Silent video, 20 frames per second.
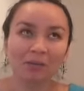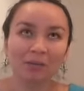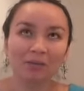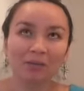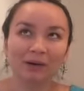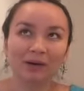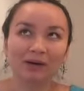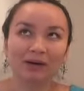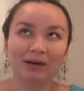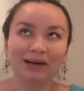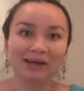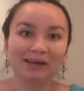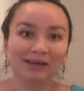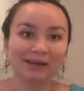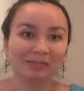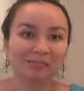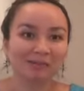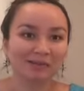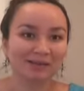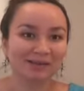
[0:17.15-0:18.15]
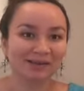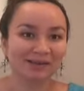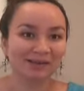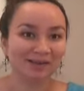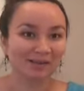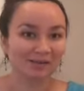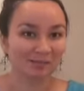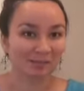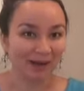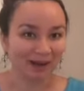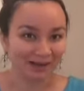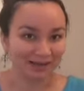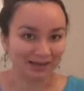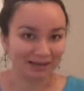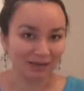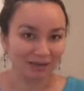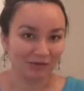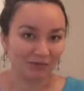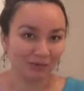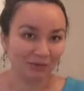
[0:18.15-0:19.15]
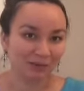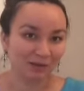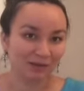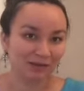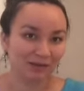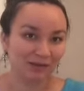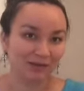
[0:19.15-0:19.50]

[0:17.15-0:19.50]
but I keep expecting for it